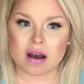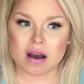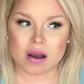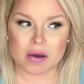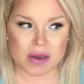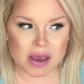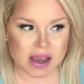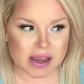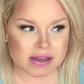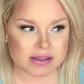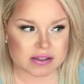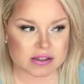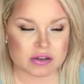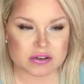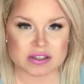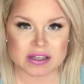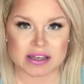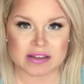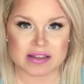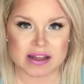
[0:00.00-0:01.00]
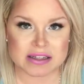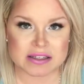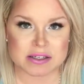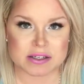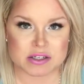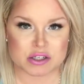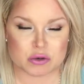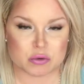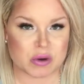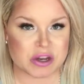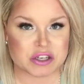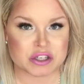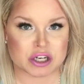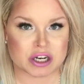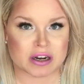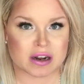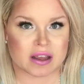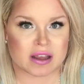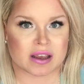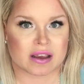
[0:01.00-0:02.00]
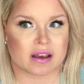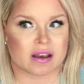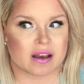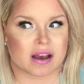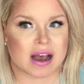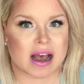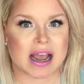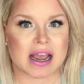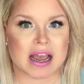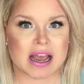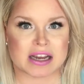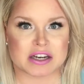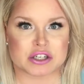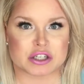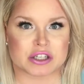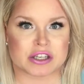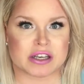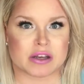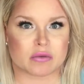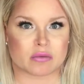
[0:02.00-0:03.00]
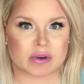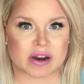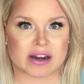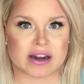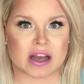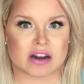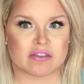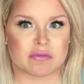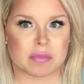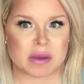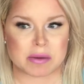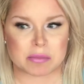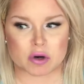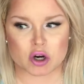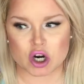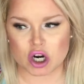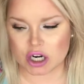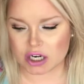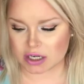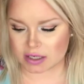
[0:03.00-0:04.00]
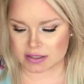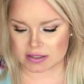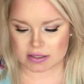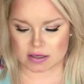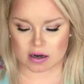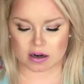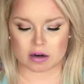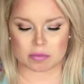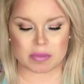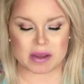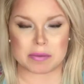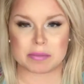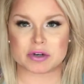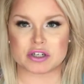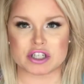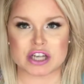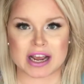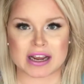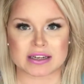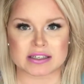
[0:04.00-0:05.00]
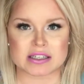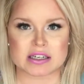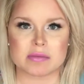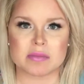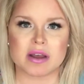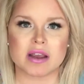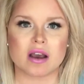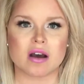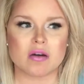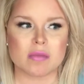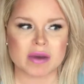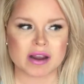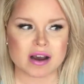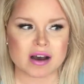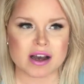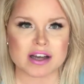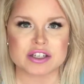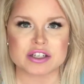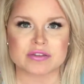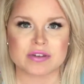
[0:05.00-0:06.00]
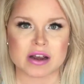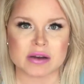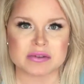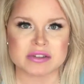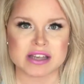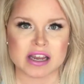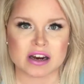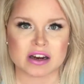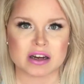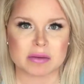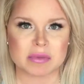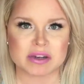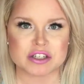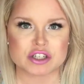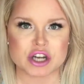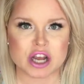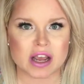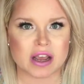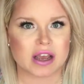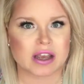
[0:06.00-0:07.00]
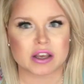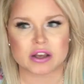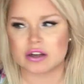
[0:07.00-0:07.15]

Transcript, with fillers: okay, so it's like that situation. Like, I actually ran out of paper cards or paper checks. And I'm like, oh my gosh, if I was carrying my check, I